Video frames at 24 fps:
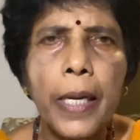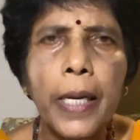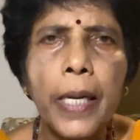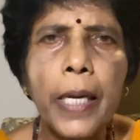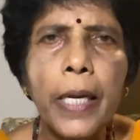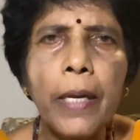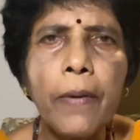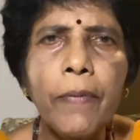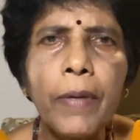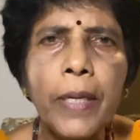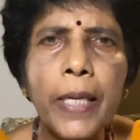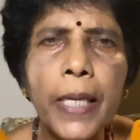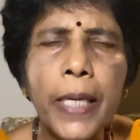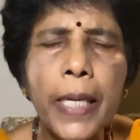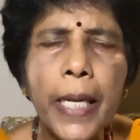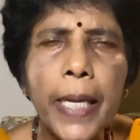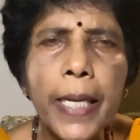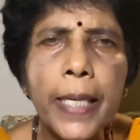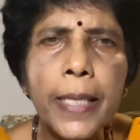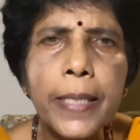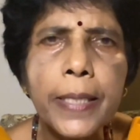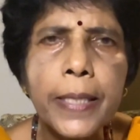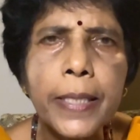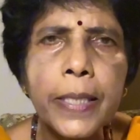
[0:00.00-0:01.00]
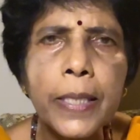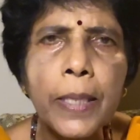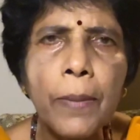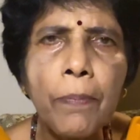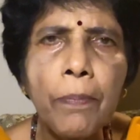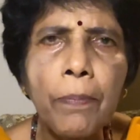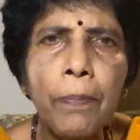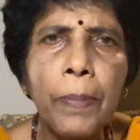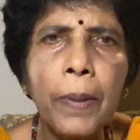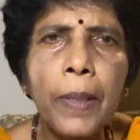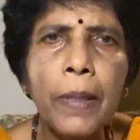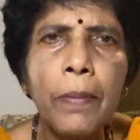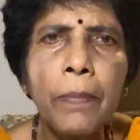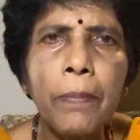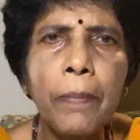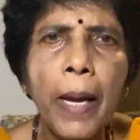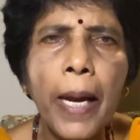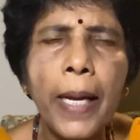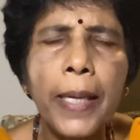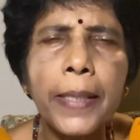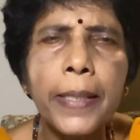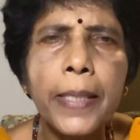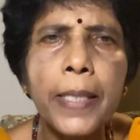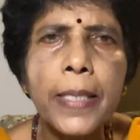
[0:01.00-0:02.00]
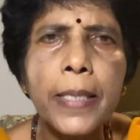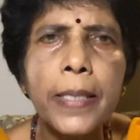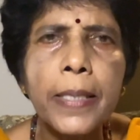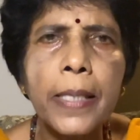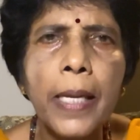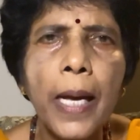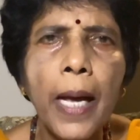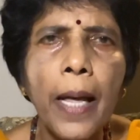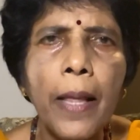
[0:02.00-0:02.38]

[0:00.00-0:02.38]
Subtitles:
Even in simple matters,